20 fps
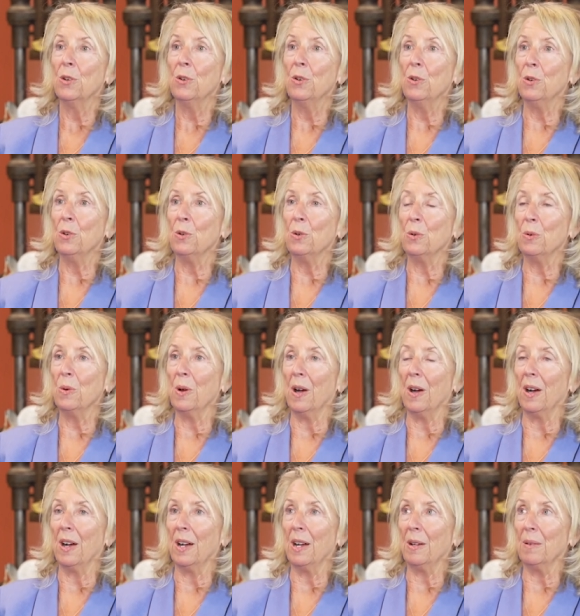who
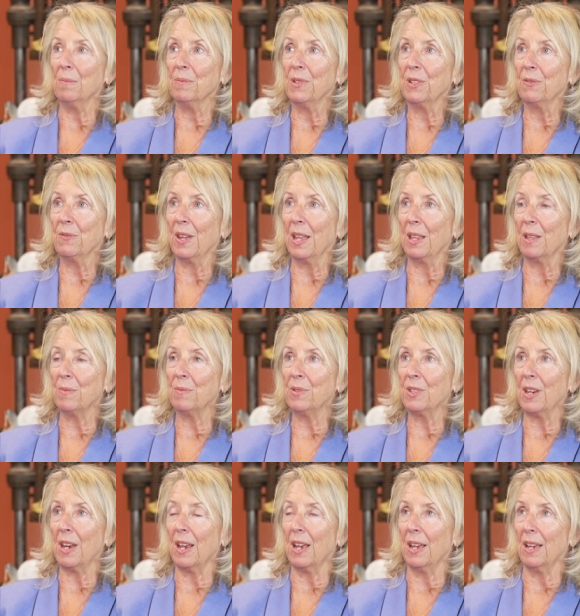um,
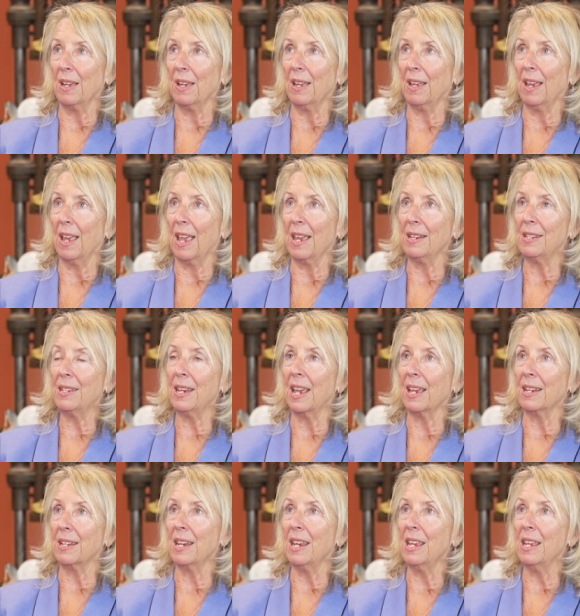developed a, a,
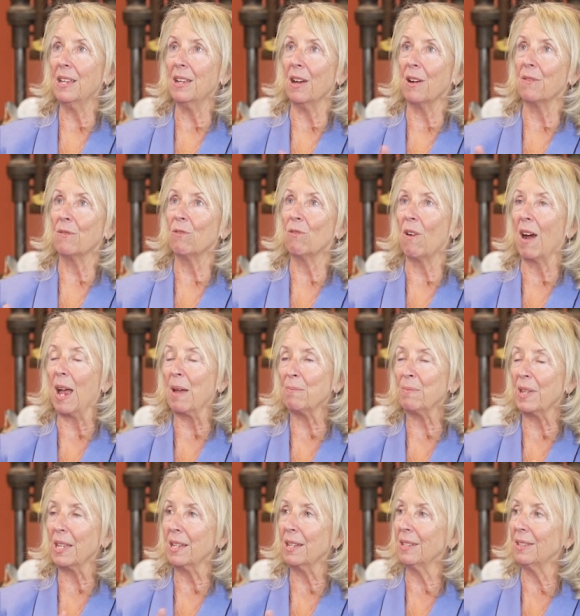technique of
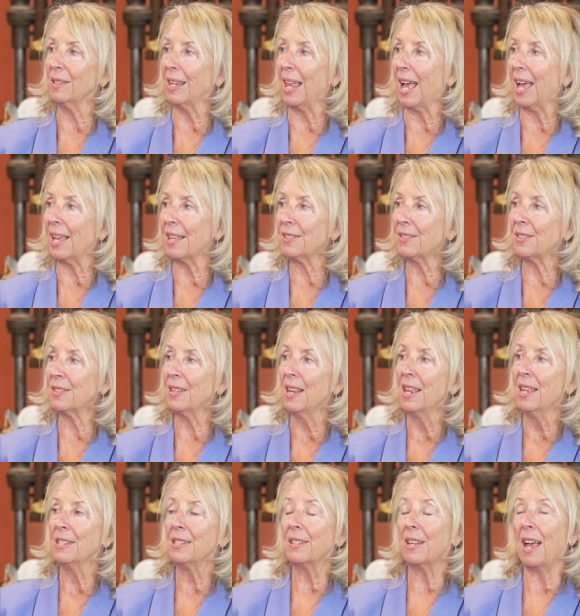wrapping glass
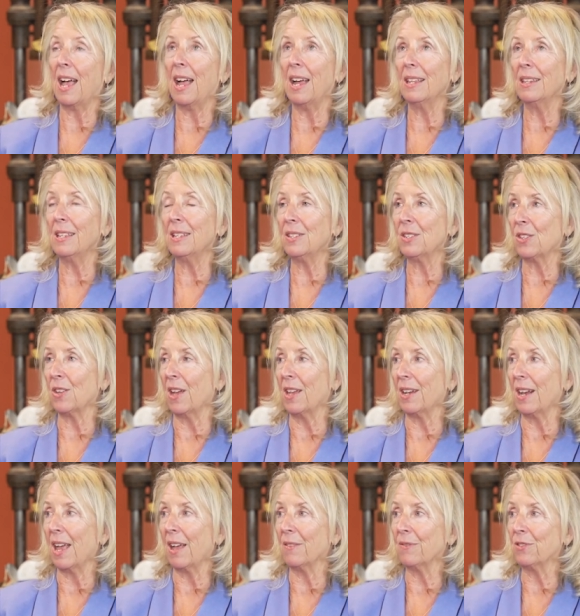highly
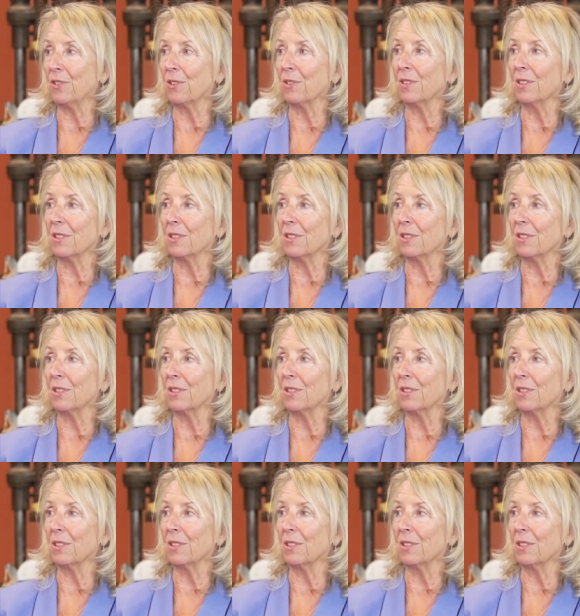sought after,